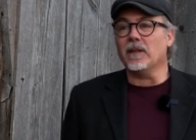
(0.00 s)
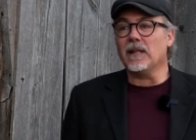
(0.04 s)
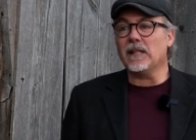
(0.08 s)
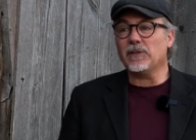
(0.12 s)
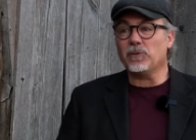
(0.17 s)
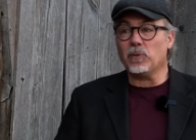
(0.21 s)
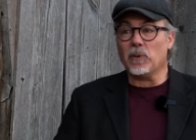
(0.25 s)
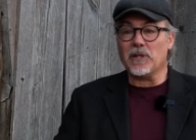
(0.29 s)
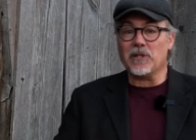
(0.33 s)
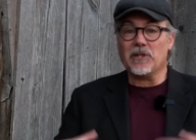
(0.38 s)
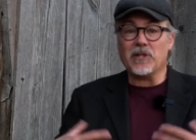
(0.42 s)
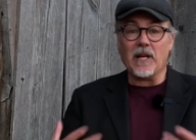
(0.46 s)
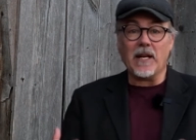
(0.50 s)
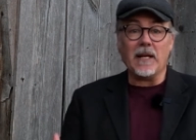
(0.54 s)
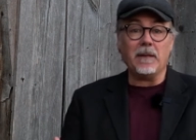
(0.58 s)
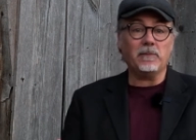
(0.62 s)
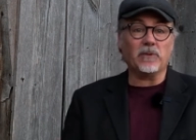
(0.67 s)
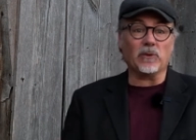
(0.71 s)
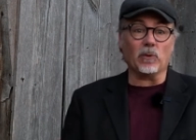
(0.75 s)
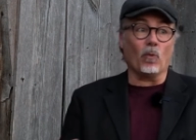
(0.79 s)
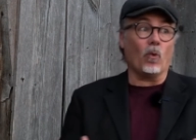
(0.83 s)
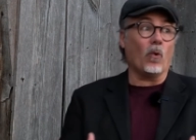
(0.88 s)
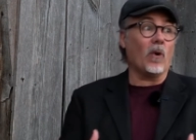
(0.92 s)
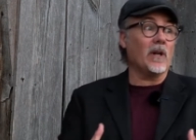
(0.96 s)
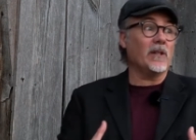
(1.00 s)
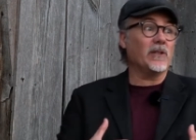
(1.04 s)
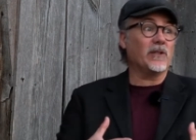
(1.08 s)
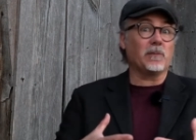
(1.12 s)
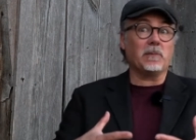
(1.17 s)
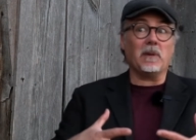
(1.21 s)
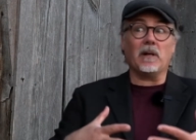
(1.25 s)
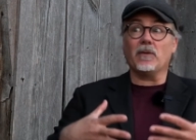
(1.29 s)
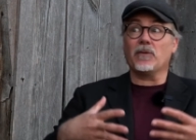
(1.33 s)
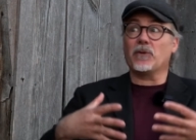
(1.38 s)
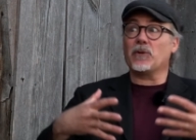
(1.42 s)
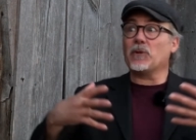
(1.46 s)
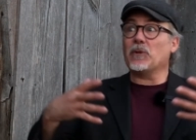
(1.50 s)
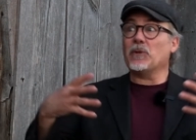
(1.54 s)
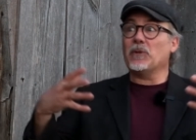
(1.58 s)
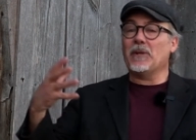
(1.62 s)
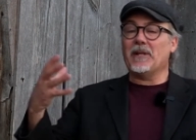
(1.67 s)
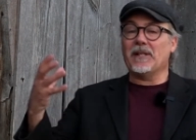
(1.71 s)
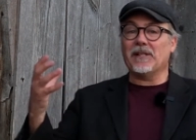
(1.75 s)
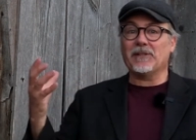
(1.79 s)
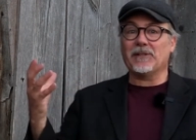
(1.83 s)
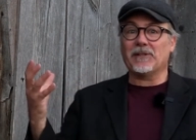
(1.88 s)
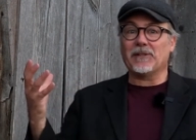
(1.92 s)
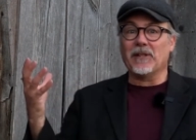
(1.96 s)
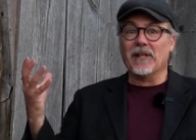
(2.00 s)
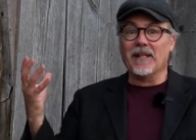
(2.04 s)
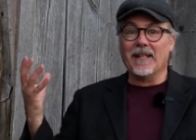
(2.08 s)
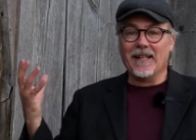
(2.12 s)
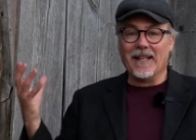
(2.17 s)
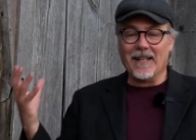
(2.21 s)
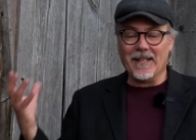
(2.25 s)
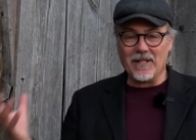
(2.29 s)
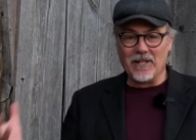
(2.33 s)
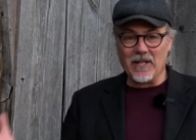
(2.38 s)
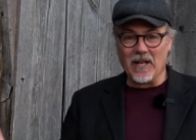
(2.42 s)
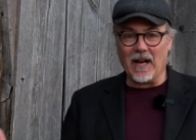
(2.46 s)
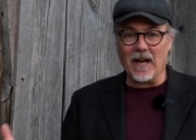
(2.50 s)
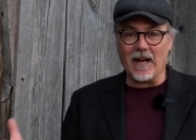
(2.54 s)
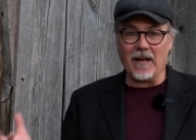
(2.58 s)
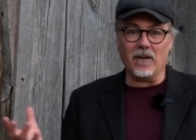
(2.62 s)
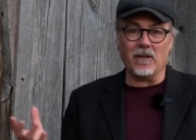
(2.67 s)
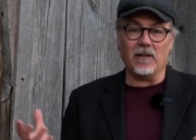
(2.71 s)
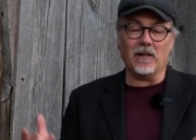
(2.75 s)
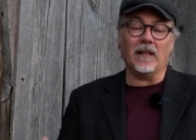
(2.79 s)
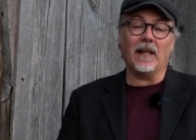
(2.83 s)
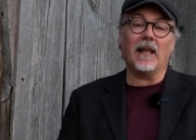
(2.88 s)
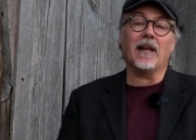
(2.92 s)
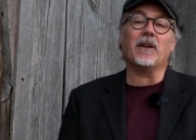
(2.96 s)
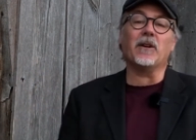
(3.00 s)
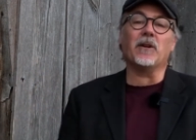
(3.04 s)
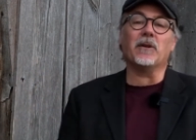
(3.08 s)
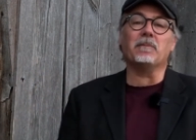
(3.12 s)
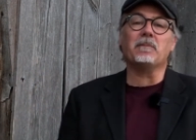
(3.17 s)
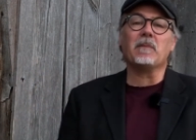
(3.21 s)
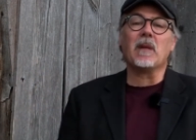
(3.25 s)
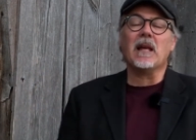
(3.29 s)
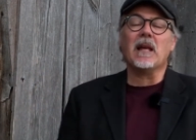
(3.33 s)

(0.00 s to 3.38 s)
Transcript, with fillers: that's what James warns about through his entire letter.